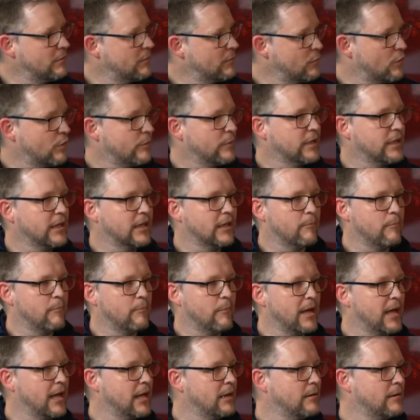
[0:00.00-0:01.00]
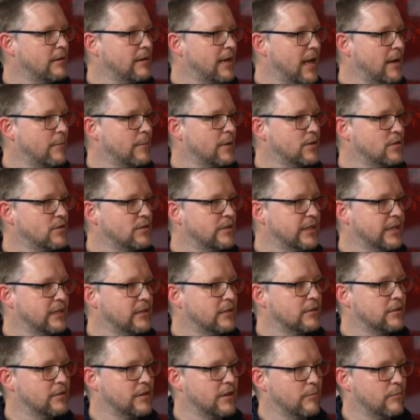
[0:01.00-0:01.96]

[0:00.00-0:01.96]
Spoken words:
normally a main damage dealer.